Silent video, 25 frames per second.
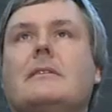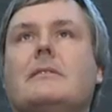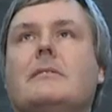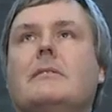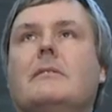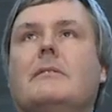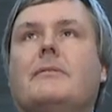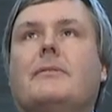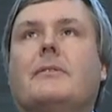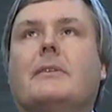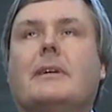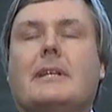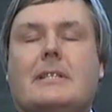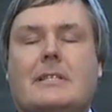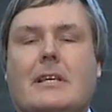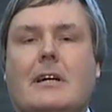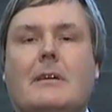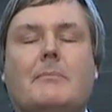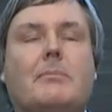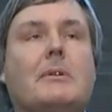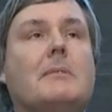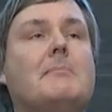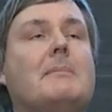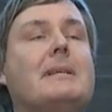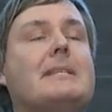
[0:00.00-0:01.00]
to, for
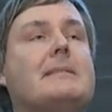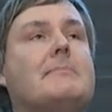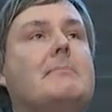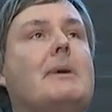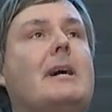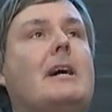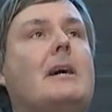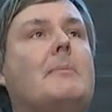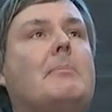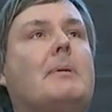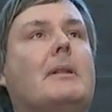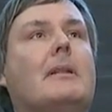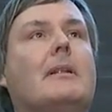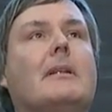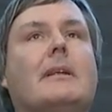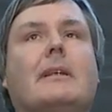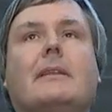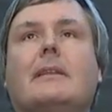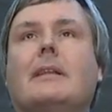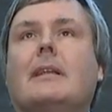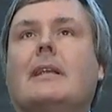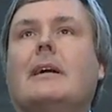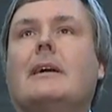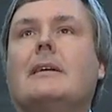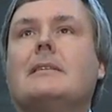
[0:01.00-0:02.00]
example, Miss Marple
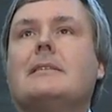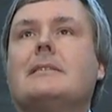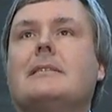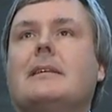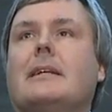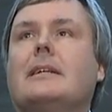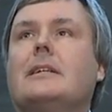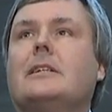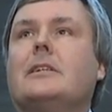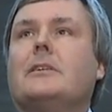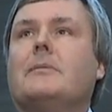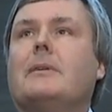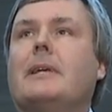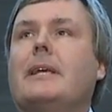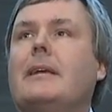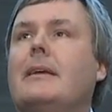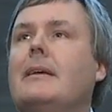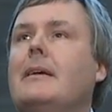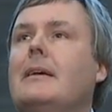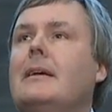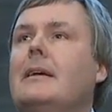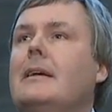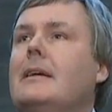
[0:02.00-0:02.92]
in the last century,